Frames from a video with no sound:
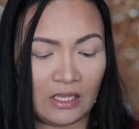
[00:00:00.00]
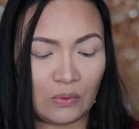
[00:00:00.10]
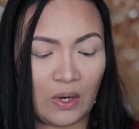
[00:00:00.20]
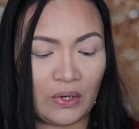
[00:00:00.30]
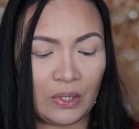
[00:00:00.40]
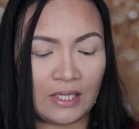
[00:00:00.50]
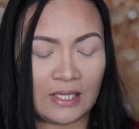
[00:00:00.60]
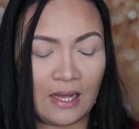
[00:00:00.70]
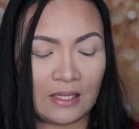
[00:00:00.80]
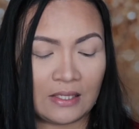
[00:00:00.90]
one
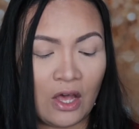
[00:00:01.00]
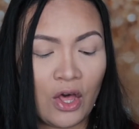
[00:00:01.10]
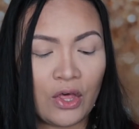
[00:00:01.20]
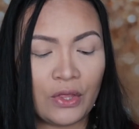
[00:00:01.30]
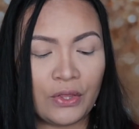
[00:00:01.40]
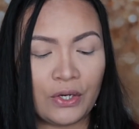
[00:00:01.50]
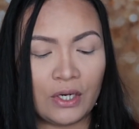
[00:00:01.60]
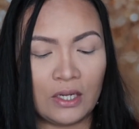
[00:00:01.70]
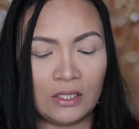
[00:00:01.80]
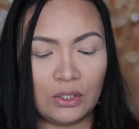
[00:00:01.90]
retails
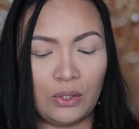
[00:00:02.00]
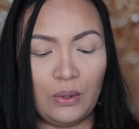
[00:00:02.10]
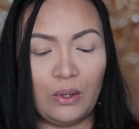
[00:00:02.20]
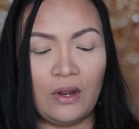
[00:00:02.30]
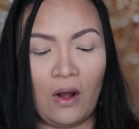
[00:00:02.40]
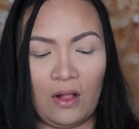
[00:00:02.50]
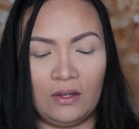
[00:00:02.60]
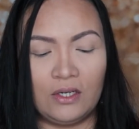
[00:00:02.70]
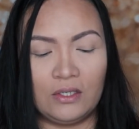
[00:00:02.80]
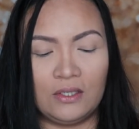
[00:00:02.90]

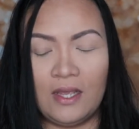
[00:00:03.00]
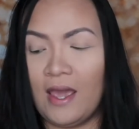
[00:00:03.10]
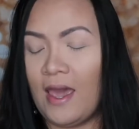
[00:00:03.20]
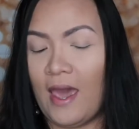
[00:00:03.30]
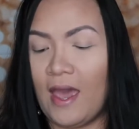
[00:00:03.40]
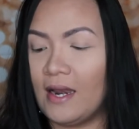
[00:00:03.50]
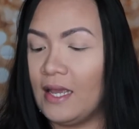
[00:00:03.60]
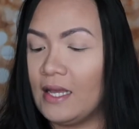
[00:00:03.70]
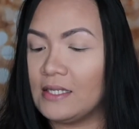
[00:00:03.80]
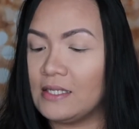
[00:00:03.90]
$32, and
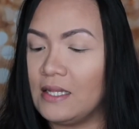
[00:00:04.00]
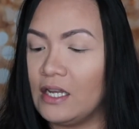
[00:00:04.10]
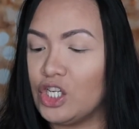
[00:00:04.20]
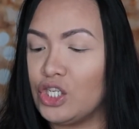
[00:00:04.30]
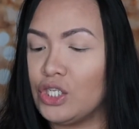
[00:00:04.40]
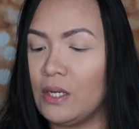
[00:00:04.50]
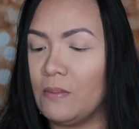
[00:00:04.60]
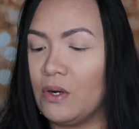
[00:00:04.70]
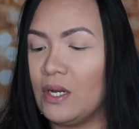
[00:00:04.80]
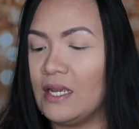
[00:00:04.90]
it's the
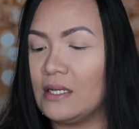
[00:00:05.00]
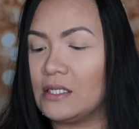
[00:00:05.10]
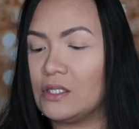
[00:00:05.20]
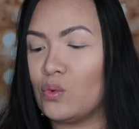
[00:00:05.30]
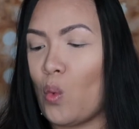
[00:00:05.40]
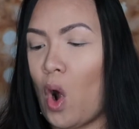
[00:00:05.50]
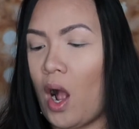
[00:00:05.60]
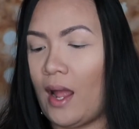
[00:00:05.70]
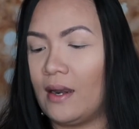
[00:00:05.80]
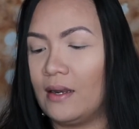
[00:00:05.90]
Shimmering
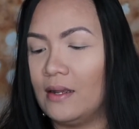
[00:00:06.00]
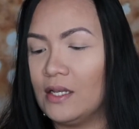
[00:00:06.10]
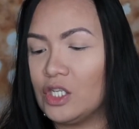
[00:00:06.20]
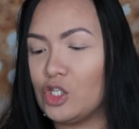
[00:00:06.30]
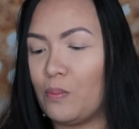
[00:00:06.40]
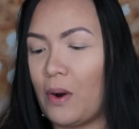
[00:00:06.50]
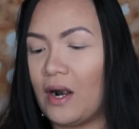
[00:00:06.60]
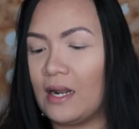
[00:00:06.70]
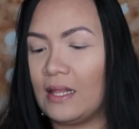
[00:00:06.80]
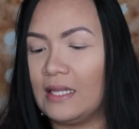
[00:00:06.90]
Swan
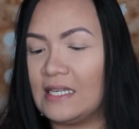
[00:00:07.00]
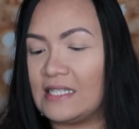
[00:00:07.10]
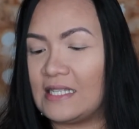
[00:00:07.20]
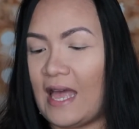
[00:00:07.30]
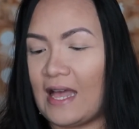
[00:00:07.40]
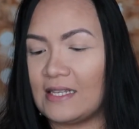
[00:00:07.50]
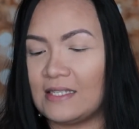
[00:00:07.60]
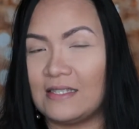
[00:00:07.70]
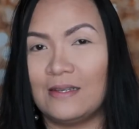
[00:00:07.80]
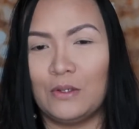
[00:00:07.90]
Sparkling
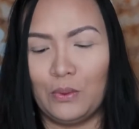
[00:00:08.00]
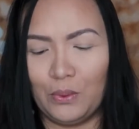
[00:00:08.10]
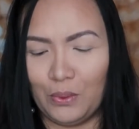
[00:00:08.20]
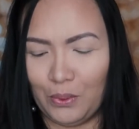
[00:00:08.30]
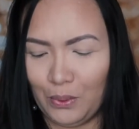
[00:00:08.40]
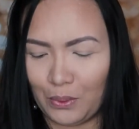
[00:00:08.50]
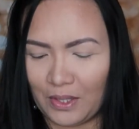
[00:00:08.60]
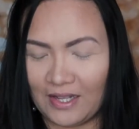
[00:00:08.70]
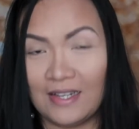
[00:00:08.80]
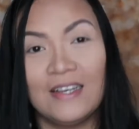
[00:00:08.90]
Sass.
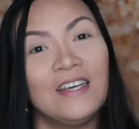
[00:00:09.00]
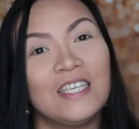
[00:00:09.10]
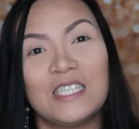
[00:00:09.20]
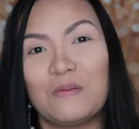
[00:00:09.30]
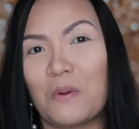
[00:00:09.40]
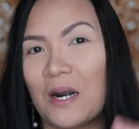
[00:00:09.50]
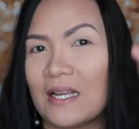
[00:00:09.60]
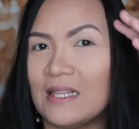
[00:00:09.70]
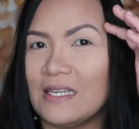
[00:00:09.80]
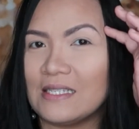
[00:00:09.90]
Ooh,
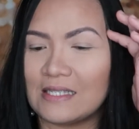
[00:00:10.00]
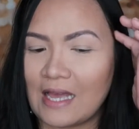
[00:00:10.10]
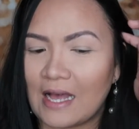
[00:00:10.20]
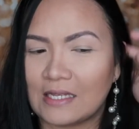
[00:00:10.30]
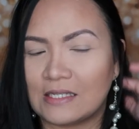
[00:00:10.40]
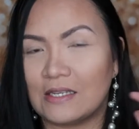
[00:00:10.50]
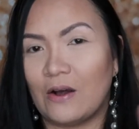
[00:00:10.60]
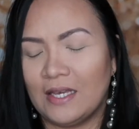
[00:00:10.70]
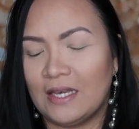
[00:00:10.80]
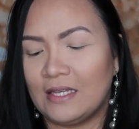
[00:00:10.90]
Sparkling Sass. So
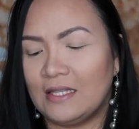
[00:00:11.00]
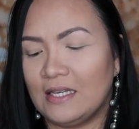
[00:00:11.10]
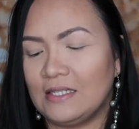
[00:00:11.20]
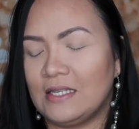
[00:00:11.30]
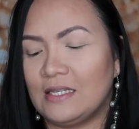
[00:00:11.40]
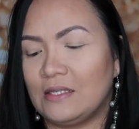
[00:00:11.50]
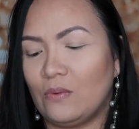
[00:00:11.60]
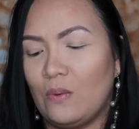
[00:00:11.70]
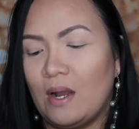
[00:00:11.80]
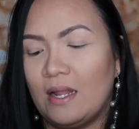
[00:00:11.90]
this is
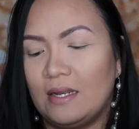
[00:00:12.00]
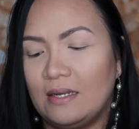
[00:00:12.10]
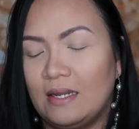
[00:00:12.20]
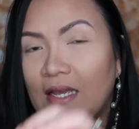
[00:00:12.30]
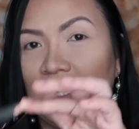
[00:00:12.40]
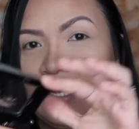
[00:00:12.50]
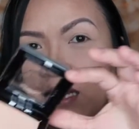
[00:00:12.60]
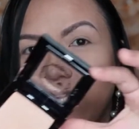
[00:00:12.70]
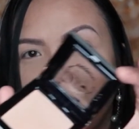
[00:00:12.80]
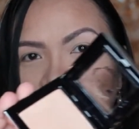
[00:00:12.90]
what it
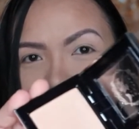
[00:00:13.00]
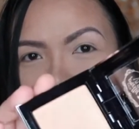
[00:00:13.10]
is.